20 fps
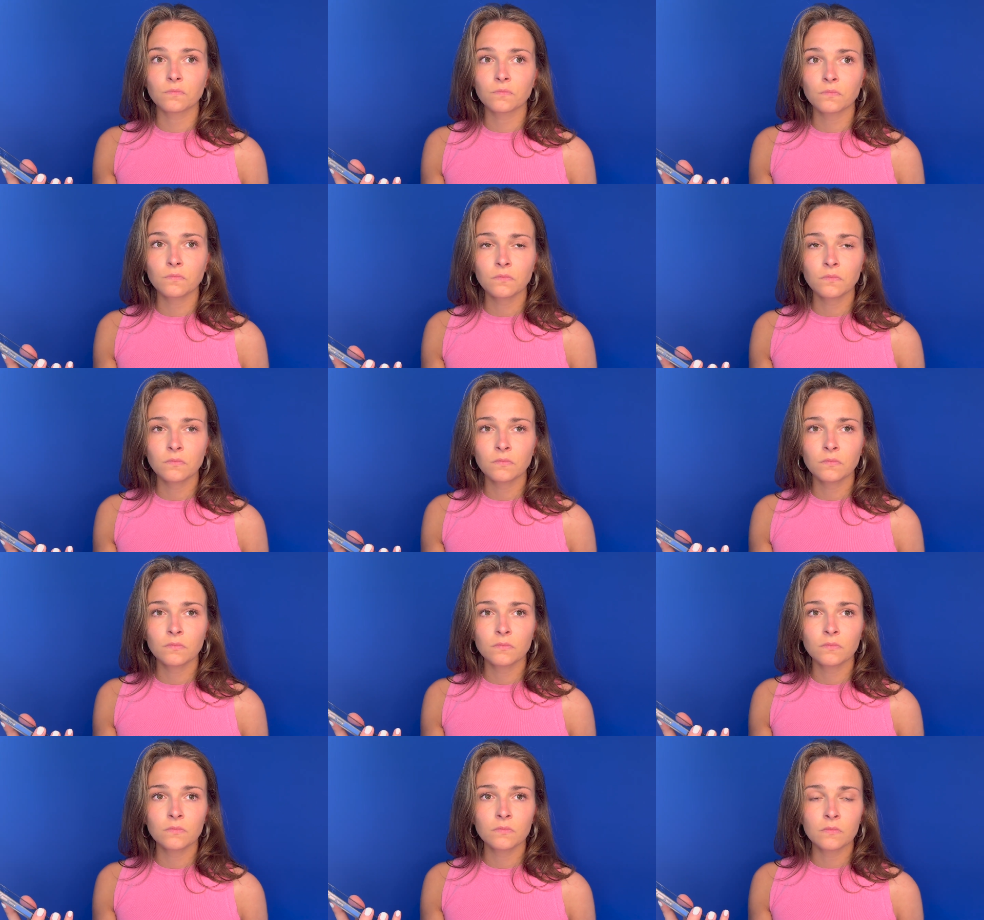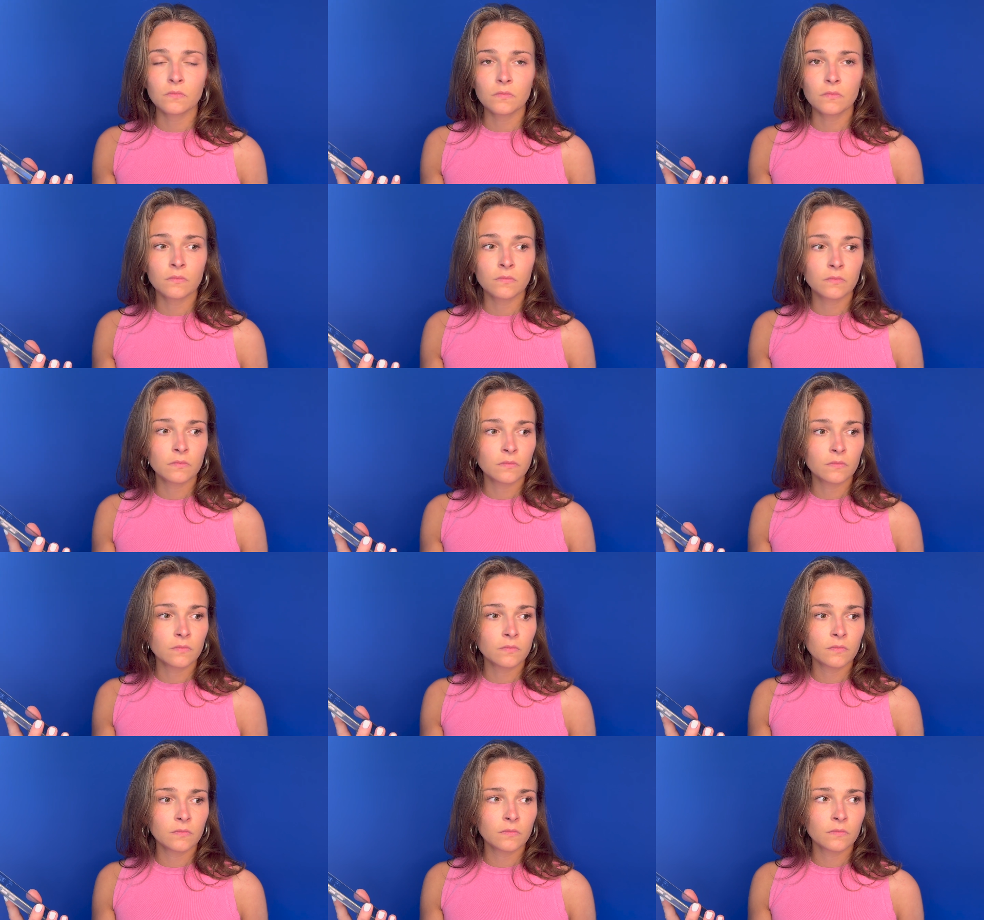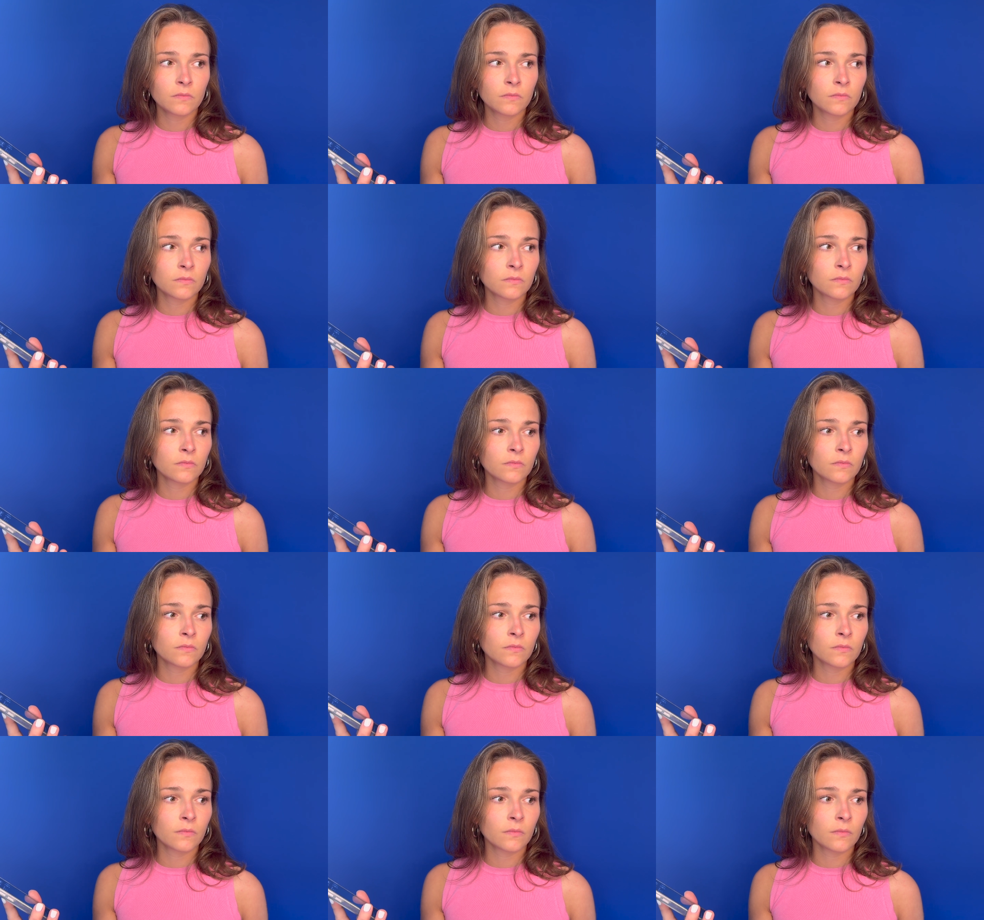
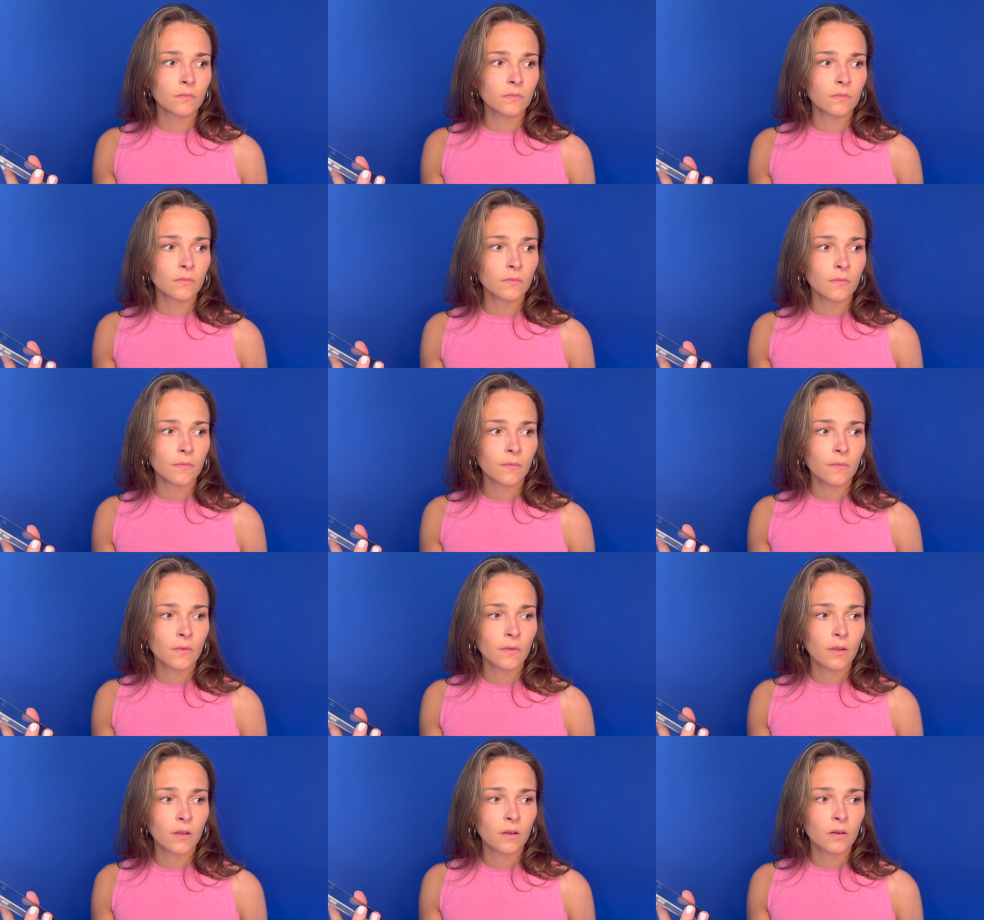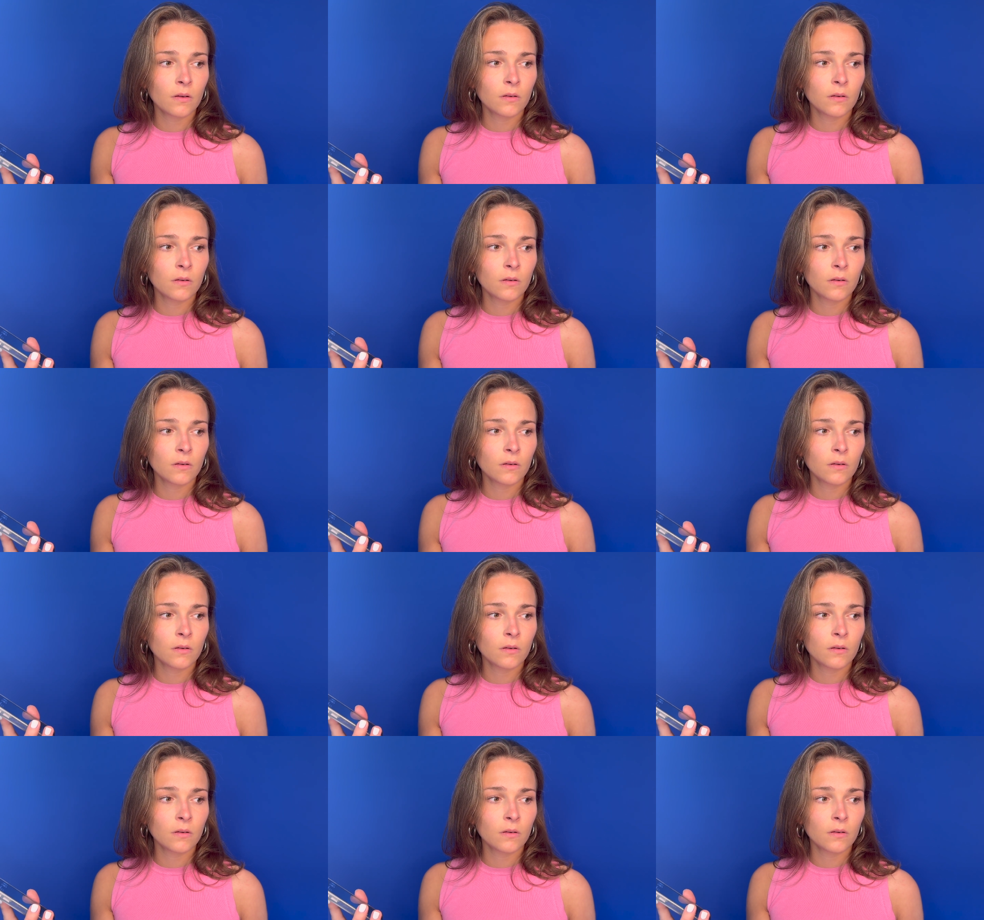Nobody speaks.